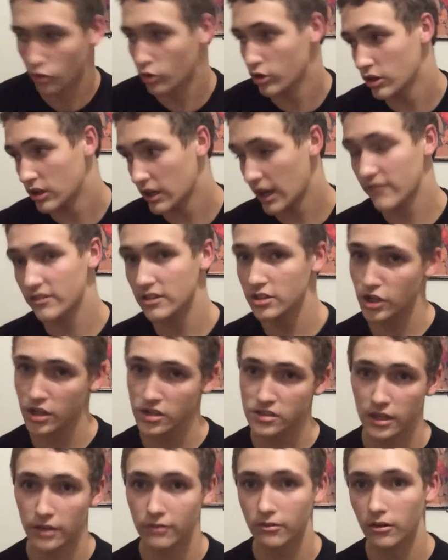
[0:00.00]
where you can have the
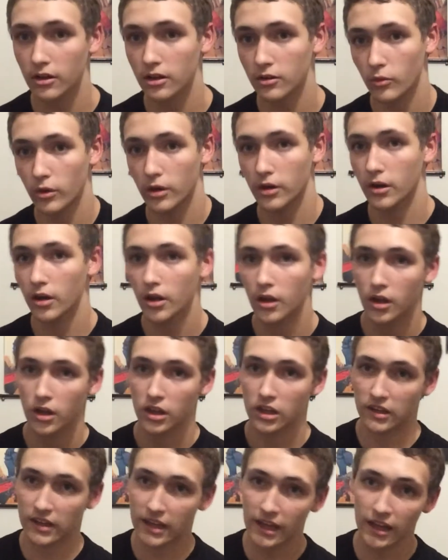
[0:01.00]
genocide run where
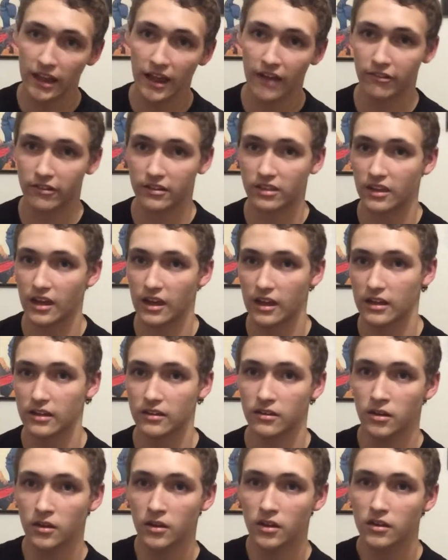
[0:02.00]
you kill everything
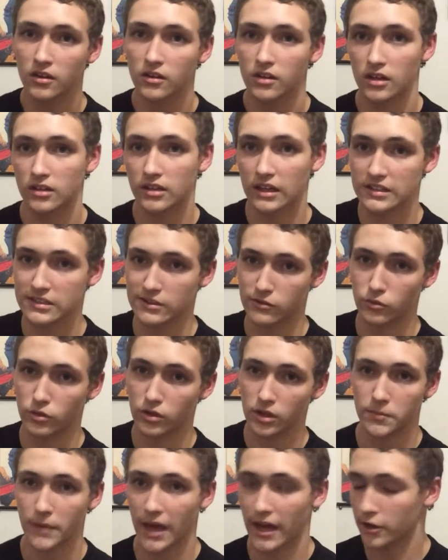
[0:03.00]
and it doesn't
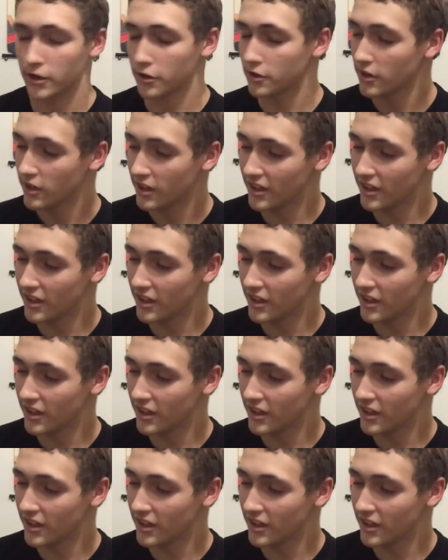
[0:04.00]
really matter.